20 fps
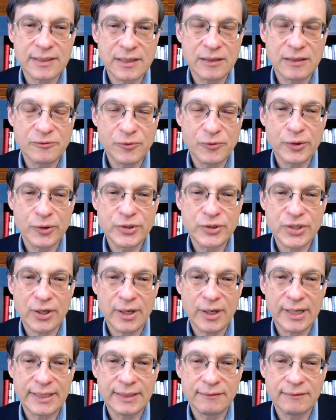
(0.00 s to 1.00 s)
to converge
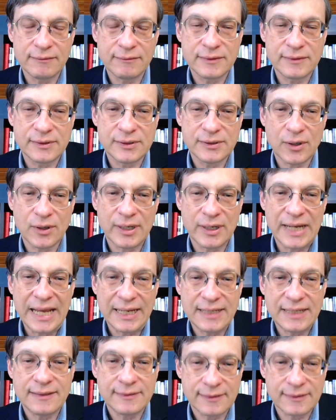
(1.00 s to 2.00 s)
on
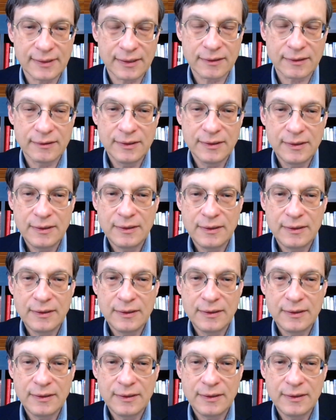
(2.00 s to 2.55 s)
anything.